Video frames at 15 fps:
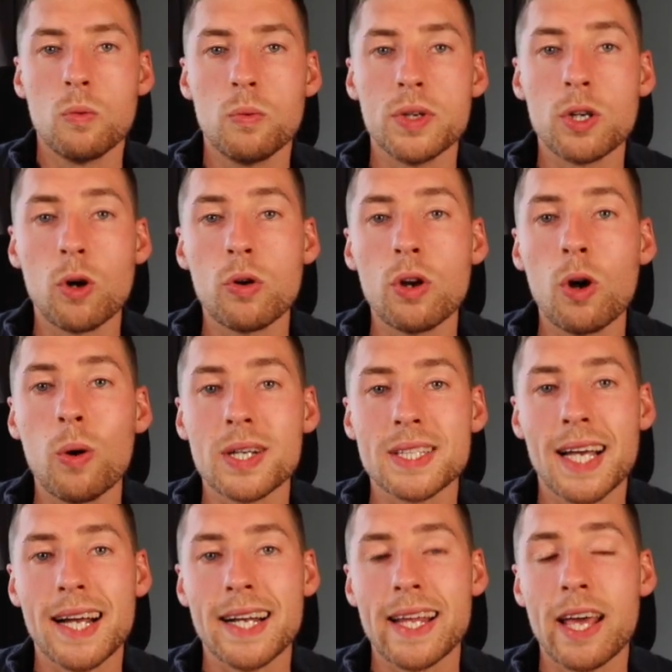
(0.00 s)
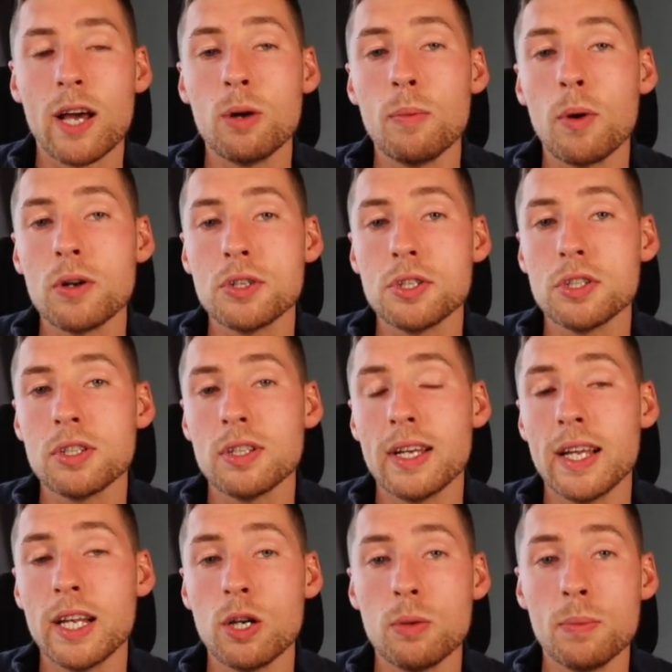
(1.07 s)
We don't know exactly how much
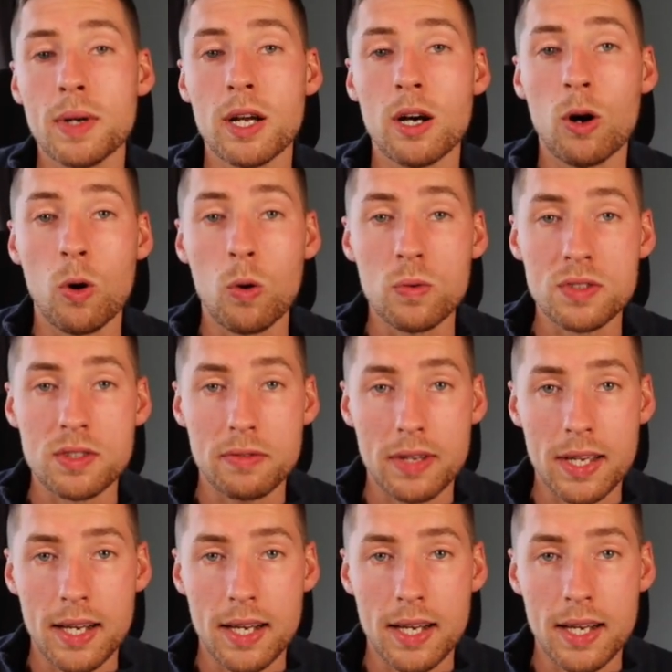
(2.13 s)
Illumina owns of